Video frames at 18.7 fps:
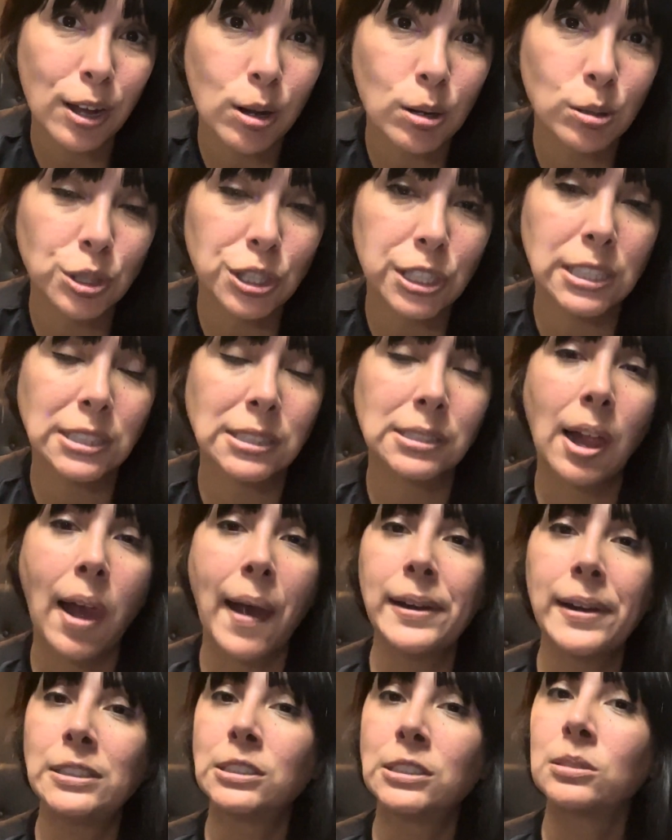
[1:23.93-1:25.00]
Oh geez.
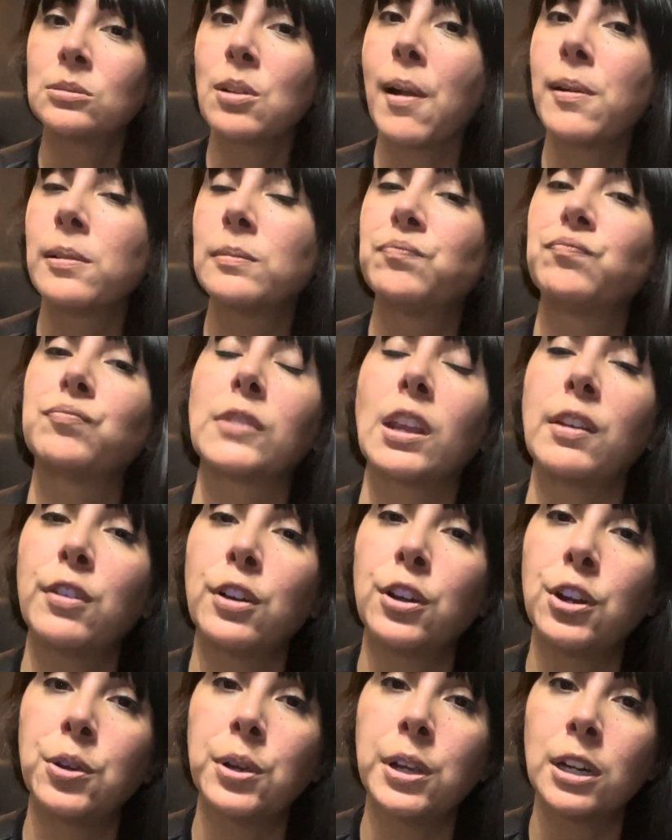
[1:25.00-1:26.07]
If you're
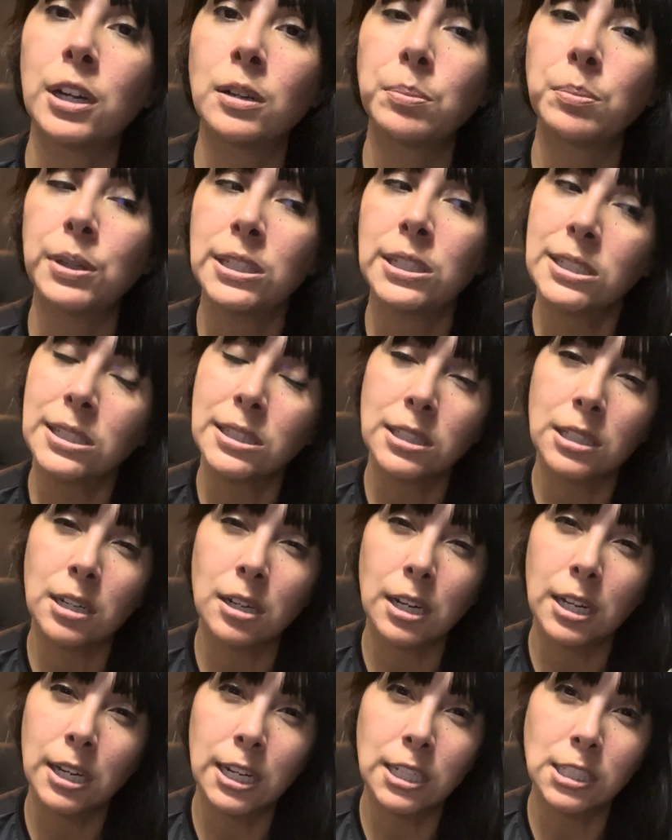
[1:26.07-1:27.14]
new here, please consider
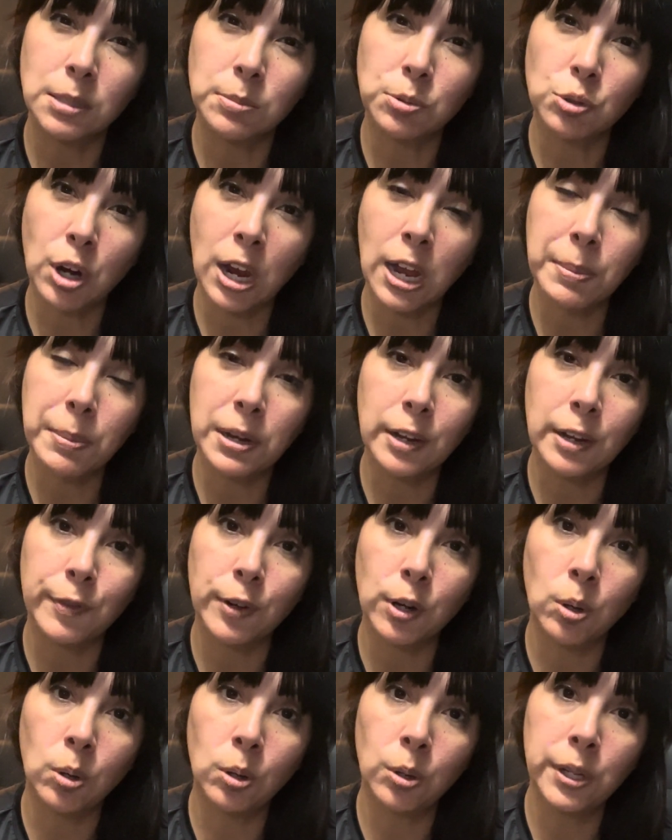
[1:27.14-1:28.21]
hitting subscribe. And if you're
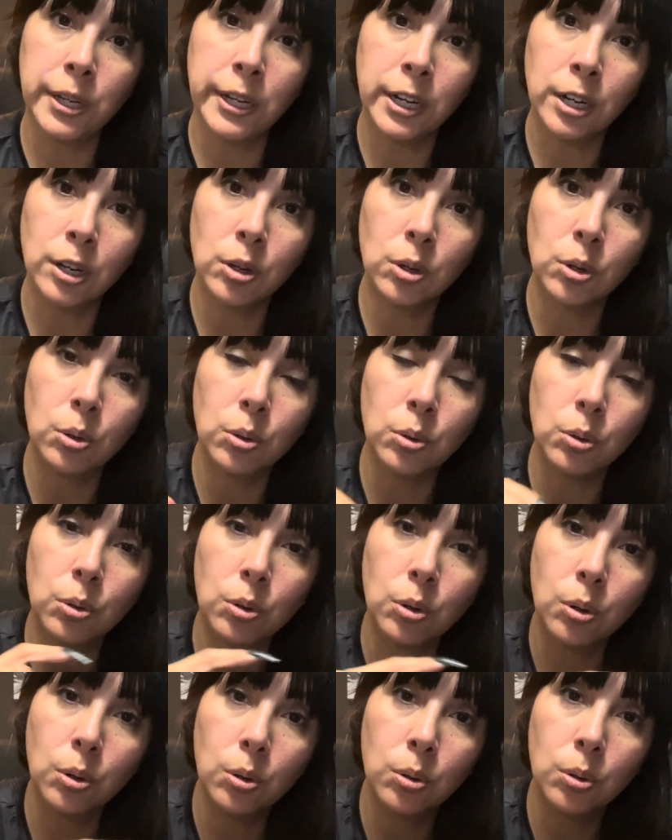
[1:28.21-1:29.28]
old here,
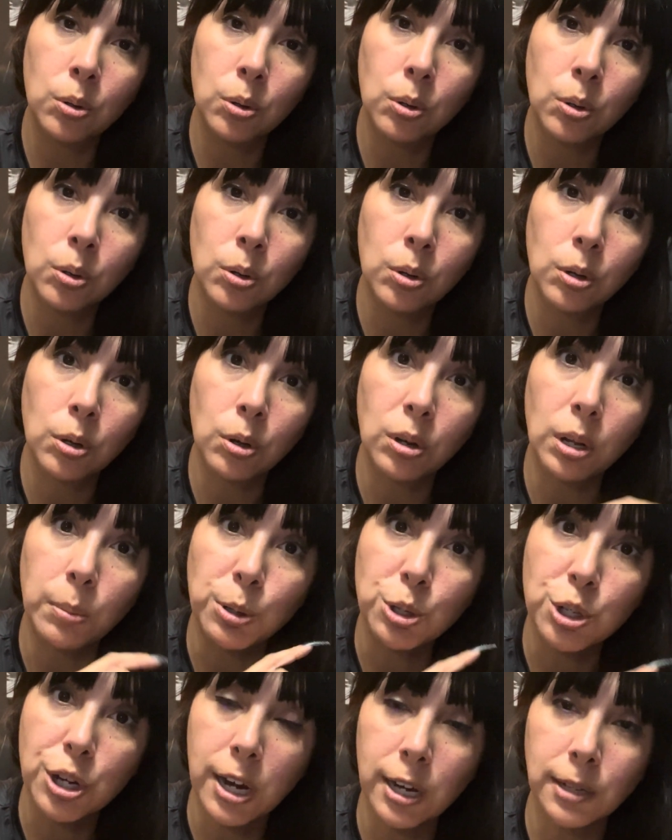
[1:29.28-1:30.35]
go double
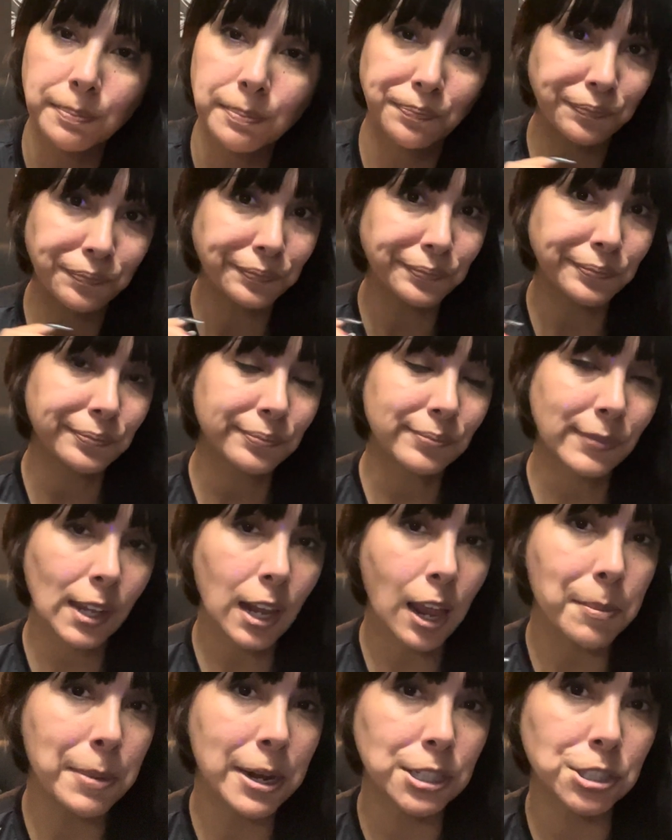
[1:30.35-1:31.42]
check.
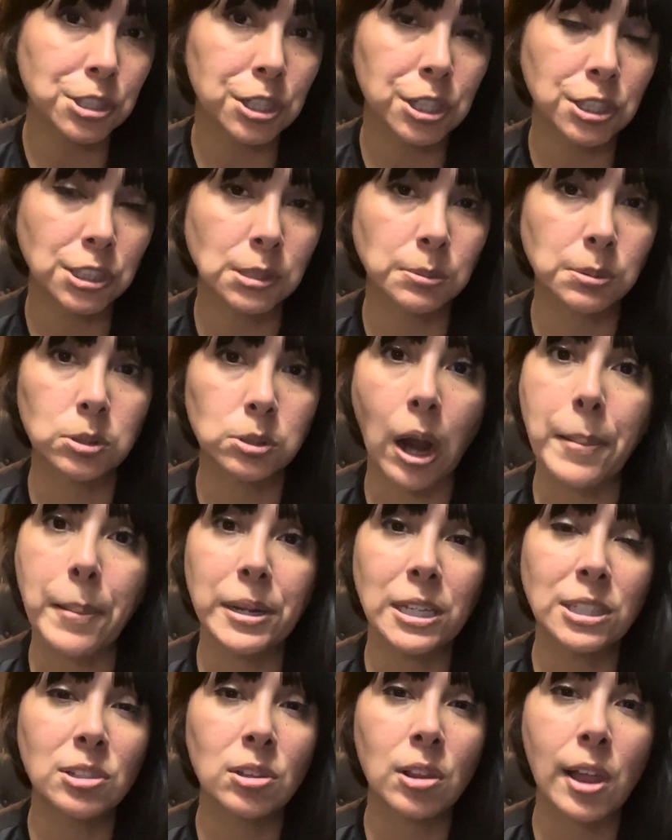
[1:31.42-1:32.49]
Make sure you're subscribed. Hit
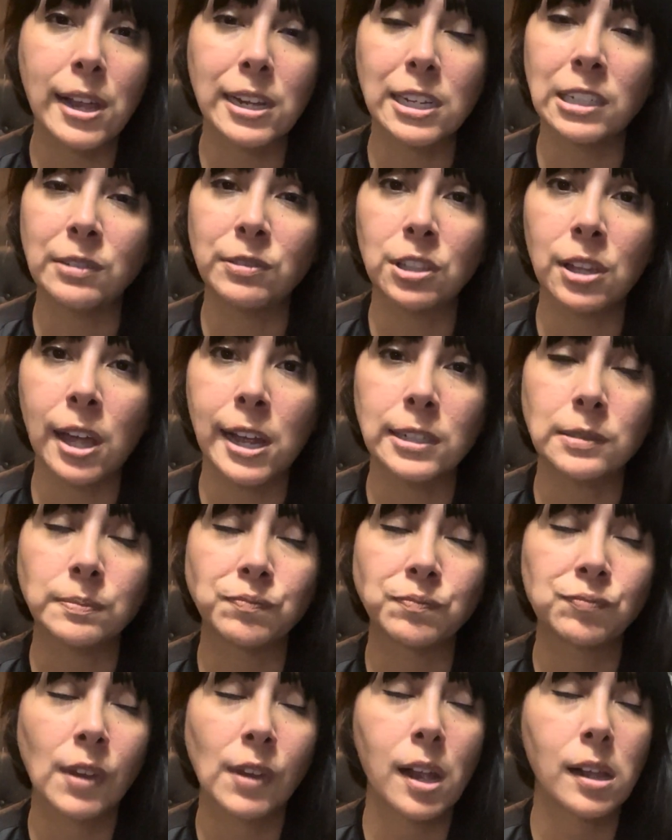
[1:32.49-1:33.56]
the like if you like.
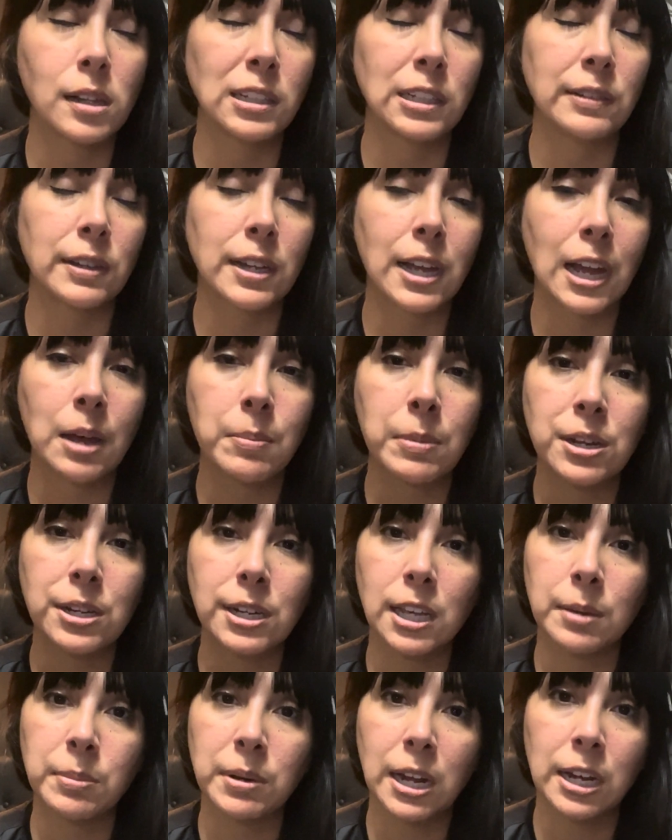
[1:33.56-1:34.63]
Leave a comment. It
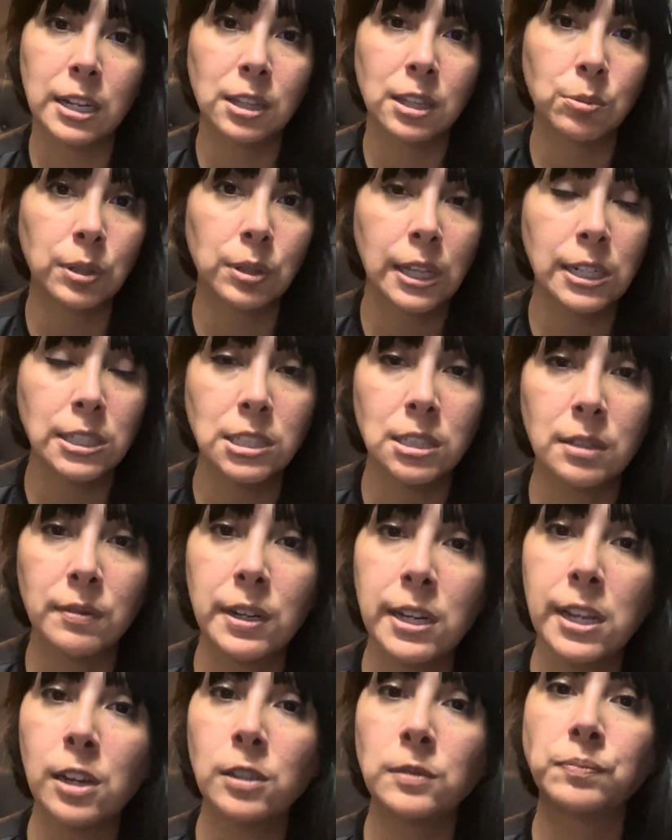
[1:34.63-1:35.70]
can be anything related to the
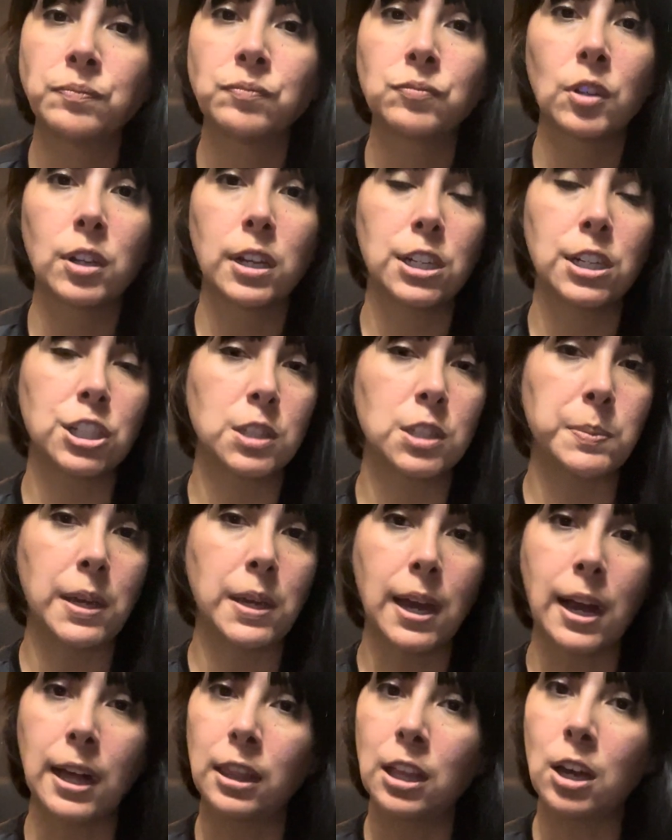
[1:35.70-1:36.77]
video. It can just be a
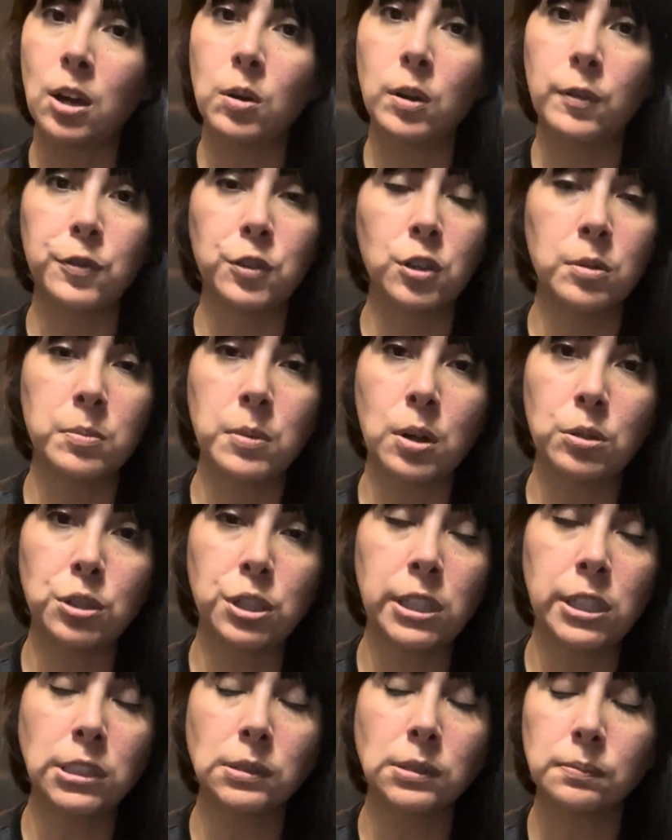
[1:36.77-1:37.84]
hello, a few
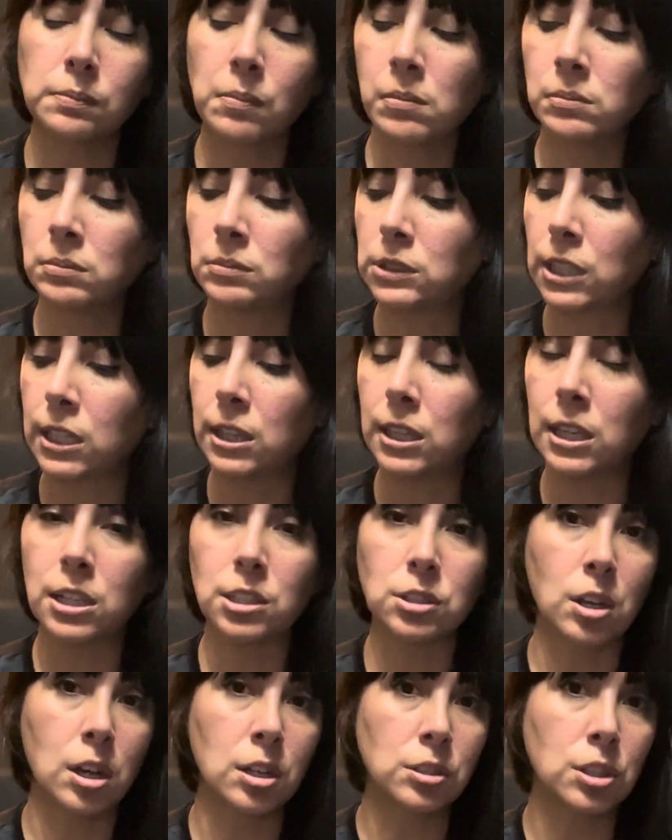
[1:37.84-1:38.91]
emojis, anything as
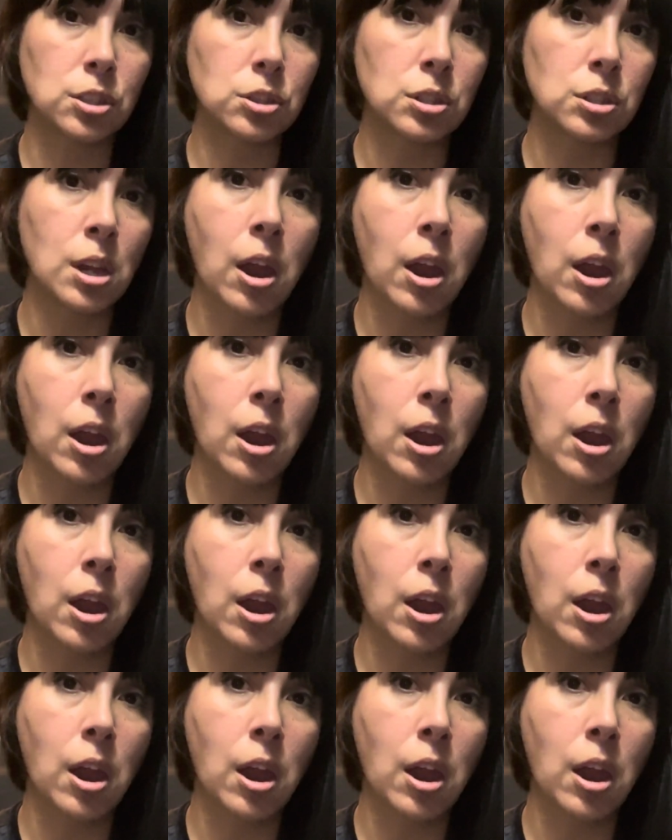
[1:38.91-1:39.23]
long as it's